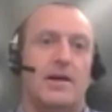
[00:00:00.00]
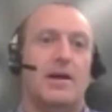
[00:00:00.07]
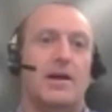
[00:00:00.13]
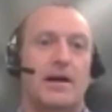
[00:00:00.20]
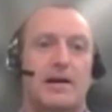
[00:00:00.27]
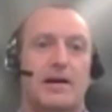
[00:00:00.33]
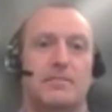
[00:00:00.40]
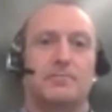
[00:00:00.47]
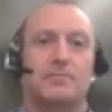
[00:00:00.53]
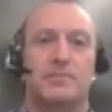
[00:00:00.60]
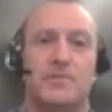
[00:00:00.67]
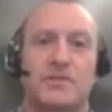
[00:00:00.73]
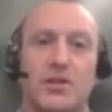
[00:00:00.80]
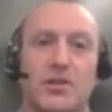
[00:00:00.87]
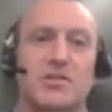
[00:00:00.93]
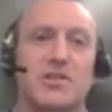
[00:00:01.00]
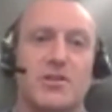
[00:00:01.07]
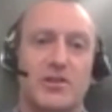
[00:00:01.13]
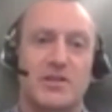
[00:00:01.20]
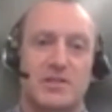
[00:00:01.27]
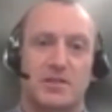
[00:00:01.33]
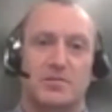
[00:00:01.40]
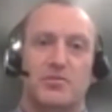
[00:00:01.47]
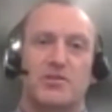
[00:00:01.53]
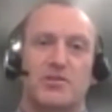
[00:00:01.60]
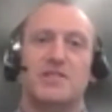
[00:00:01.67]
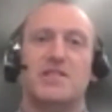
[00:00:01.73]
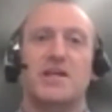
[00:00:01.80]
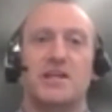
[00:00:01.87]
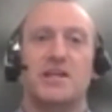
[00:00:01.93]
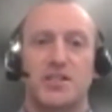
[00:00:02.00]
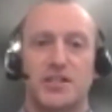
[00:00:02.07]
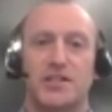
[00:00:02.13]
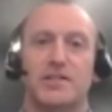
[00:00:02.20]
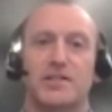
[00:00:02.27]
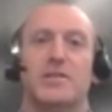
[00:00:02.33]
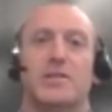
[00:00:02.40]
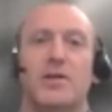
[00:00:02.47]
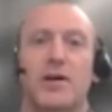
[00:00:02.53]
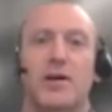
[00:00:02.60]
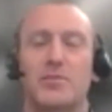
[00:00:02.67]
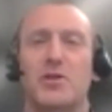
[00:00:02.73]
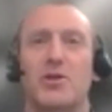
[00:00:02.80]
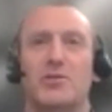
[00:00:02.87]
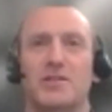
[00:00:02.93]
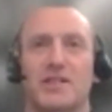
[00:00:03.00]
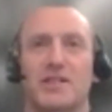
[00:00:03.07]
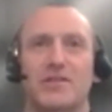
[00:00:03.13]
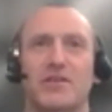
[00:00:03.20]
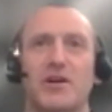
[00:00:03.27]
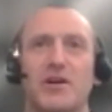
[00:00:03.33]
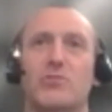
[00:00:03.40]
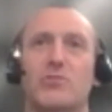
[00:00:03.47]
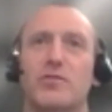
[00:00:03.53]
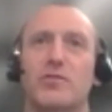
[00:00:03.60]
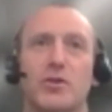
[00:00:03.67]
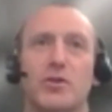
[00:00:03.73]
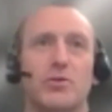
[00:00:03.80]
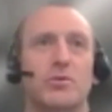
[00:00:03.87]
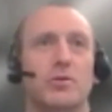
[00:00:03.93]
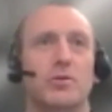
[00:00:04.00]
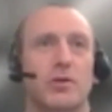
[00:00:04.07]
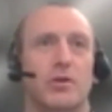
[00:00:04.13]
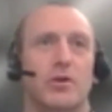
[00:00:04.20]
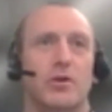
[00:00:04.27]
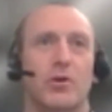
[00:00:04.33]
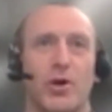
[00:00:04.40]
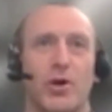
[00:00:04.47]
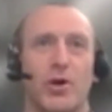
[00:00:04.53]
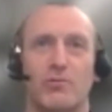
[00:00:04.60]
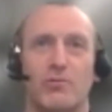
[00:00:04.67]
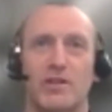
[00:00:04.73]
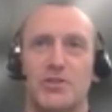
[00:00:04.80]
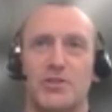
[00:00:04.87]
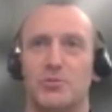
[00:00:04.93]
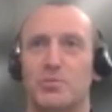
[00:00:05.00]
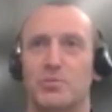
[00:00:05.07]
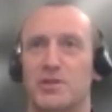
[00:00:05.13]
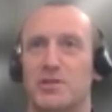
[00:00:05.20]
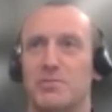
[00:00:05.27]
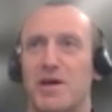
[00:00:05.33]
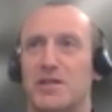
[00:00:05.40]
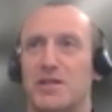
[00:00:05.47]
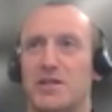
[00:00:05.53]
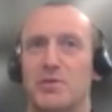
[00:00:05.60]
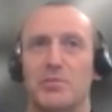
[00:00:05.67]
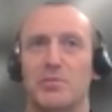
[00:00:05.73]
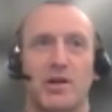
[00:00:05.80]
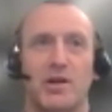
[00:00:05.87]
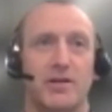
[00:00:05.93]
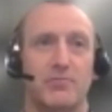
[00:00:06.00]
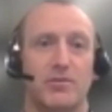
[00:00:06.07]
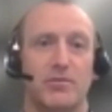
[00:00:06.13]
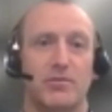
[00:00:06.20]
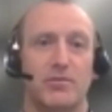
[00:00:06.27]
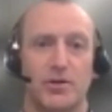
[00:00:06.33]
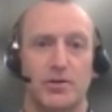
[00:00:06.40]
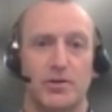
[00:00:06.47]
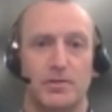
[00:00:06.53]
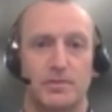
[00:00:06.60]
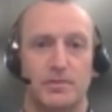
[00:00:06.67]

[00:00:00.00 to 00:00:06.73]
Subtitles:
So in tonight's presentation, I'm going to give an overview on our Regional Pest Management Plan review.